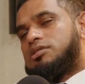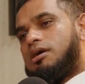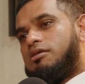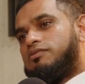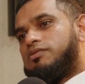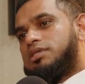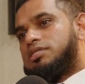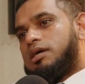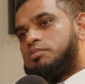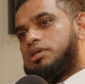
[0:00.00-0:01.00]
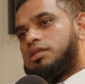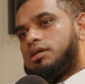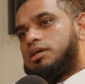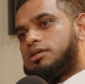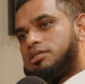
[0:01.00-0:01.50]
start off with champion
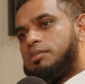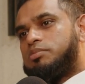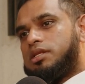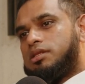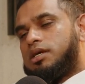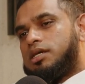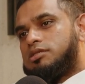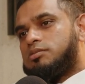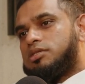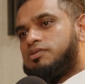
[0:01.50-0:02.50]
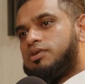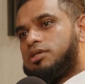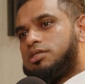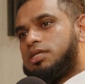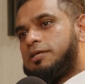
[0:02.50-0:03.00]
the championing the customers
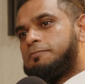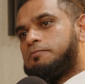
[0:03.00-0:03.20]
first,